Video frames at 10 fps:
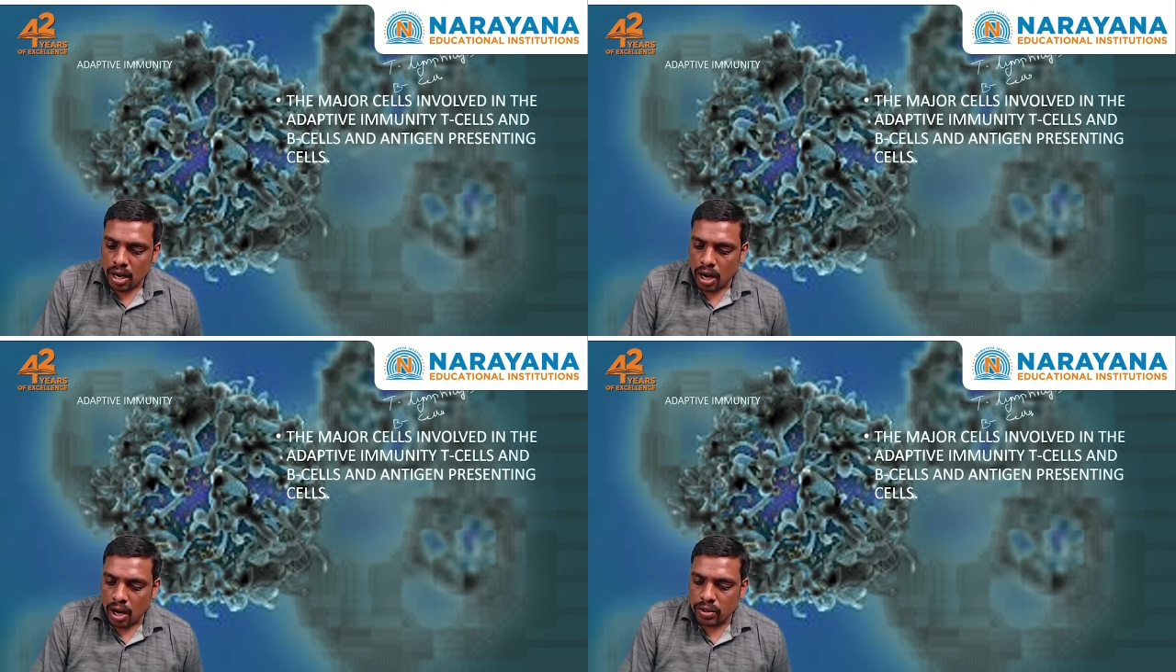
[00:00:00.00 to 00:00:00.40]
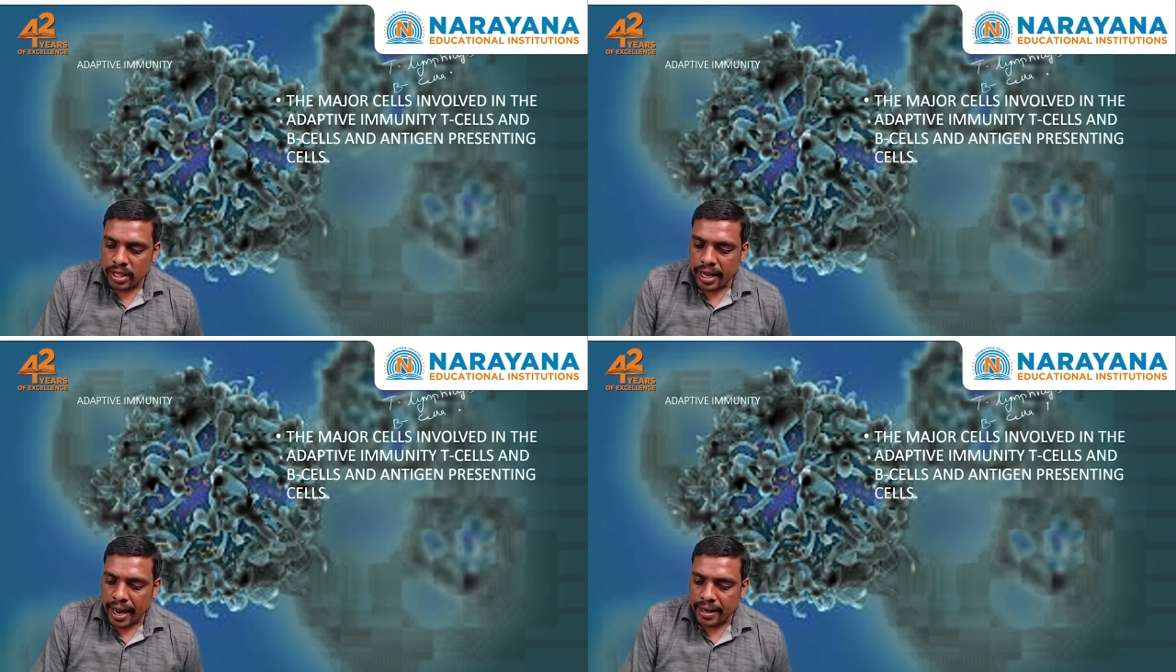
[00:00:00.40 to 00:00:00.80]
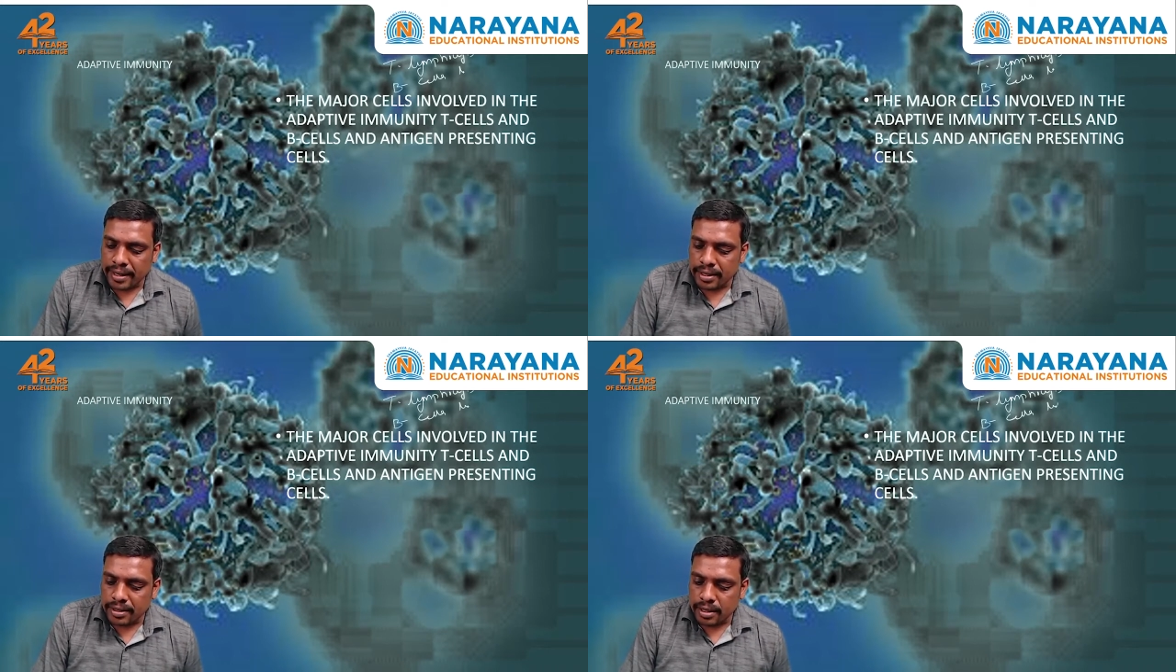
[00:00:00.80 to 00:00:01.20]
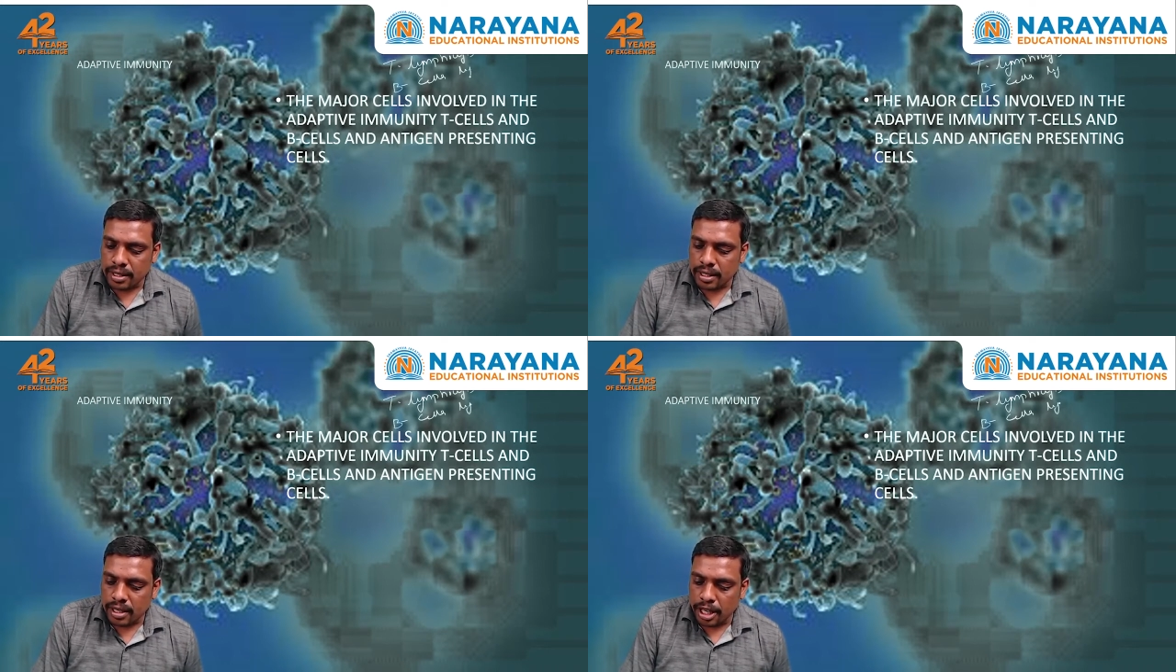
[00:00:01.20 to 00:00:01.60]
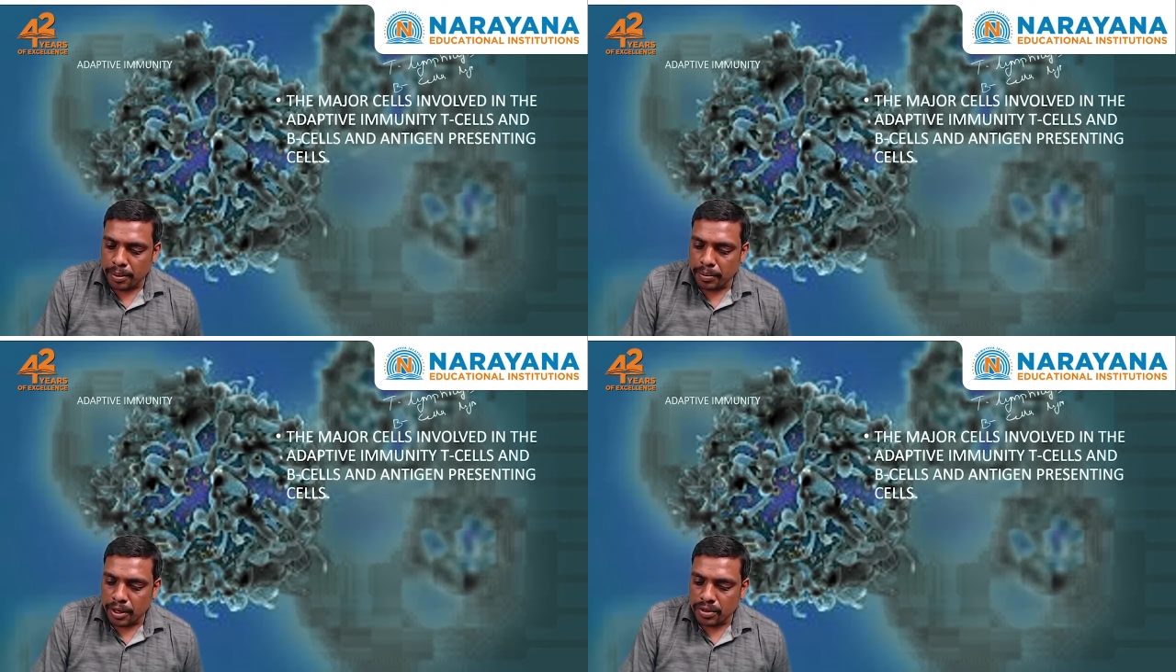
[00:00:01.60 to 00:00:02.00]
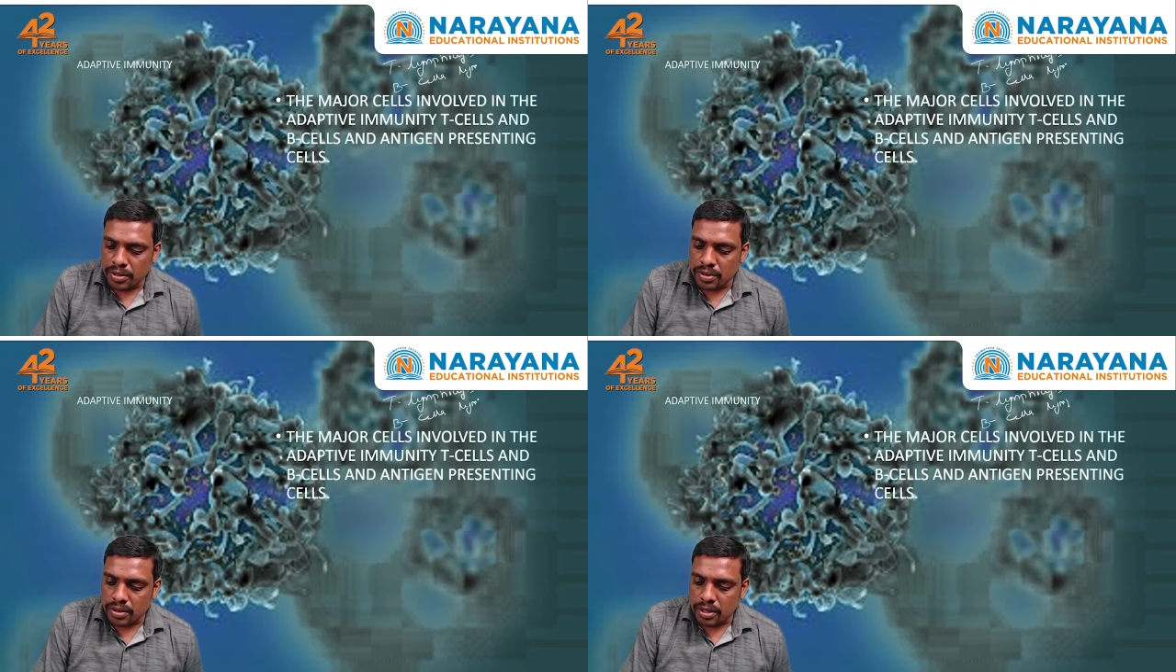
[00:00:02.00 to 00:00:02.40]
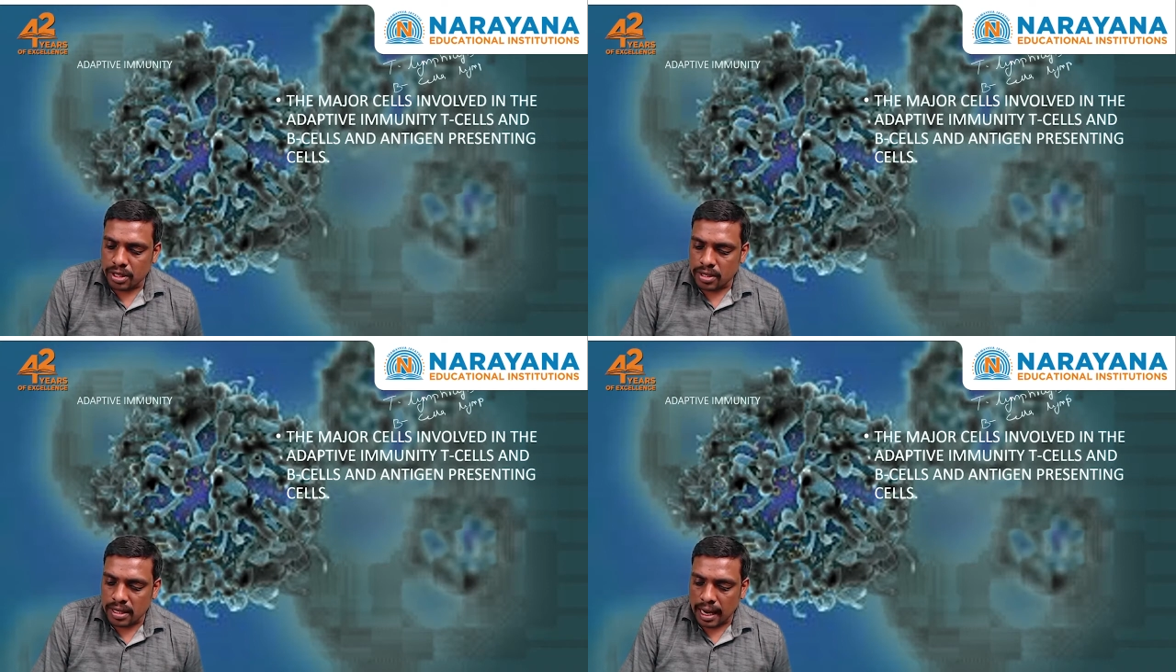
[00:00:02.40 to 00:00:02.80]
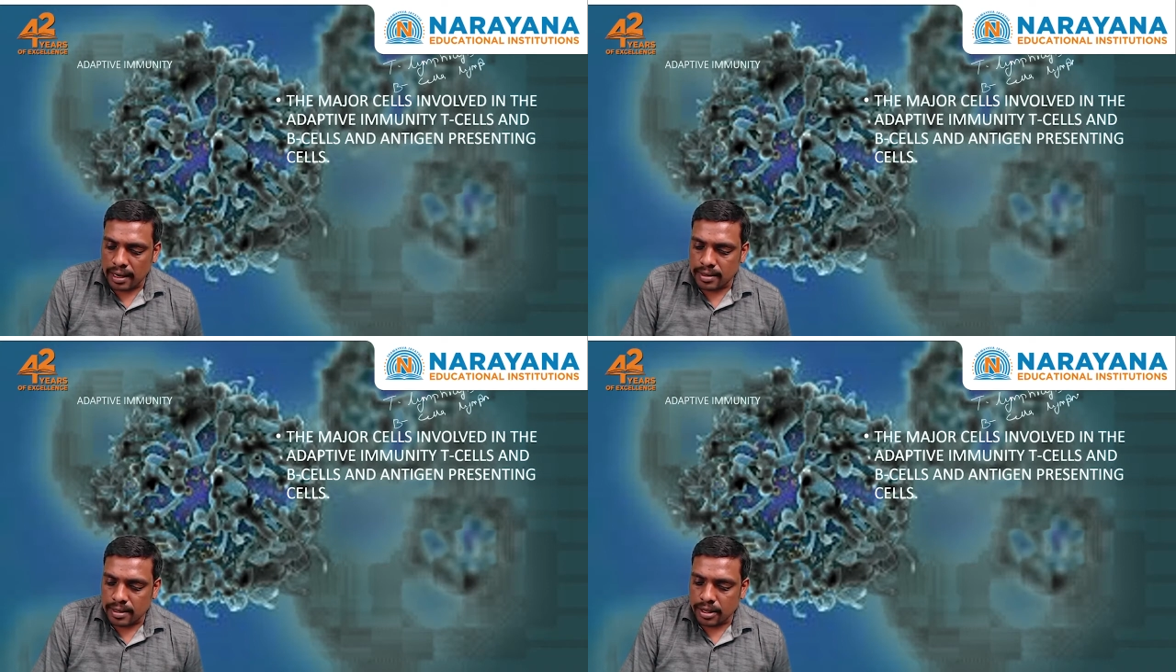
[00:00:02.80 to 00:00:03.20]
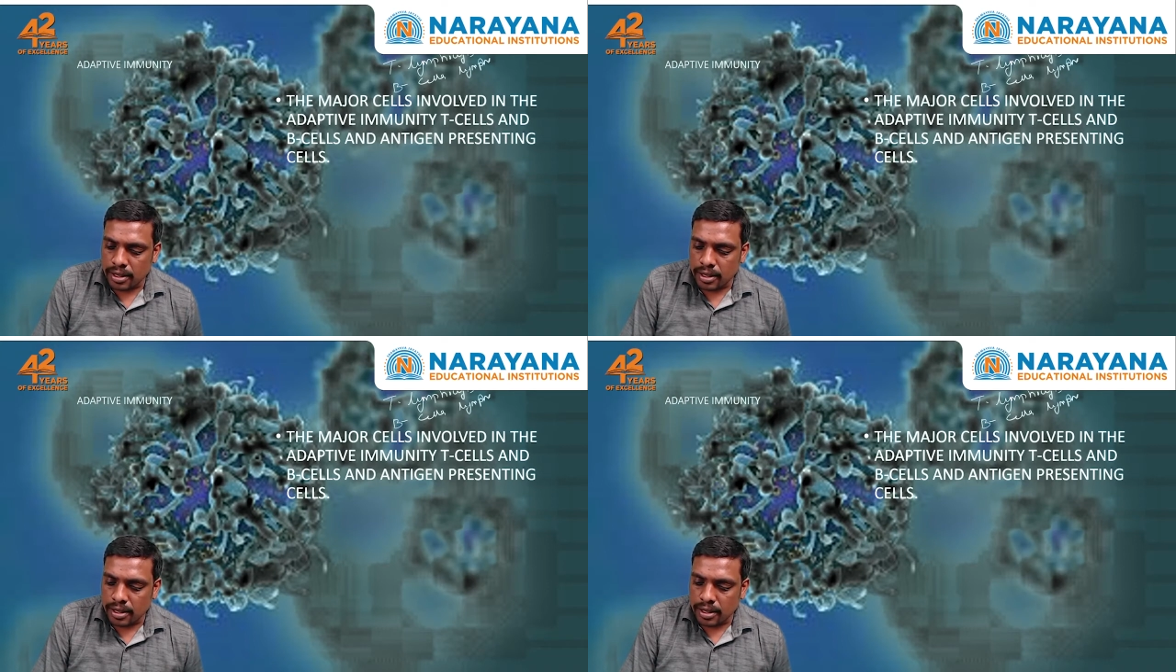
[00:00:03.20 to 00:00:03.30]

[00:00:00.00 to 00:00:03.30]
how they act as an immune cells.